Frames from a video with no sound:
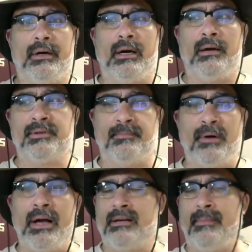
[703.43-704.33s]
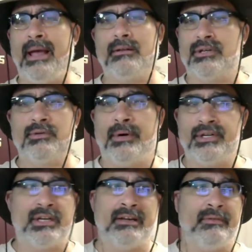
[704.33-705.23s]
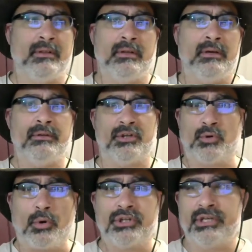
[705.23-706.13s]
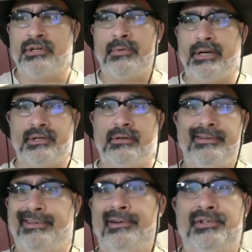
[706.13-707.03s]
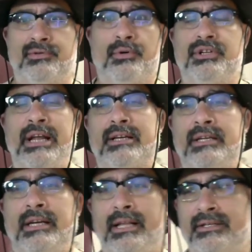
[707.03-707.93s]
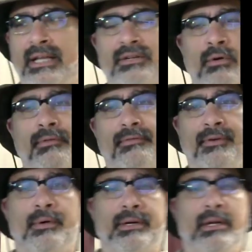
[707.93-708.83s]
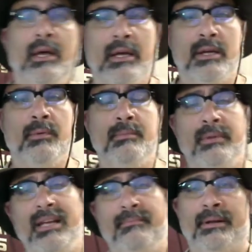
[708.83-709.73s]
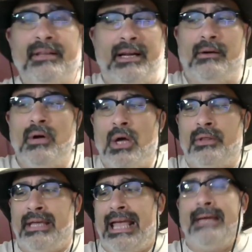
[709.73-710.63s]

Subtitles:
supply and demand situation, given the storage situation. The storage tanks in the United States are overflowing. You wouldn't believe, but the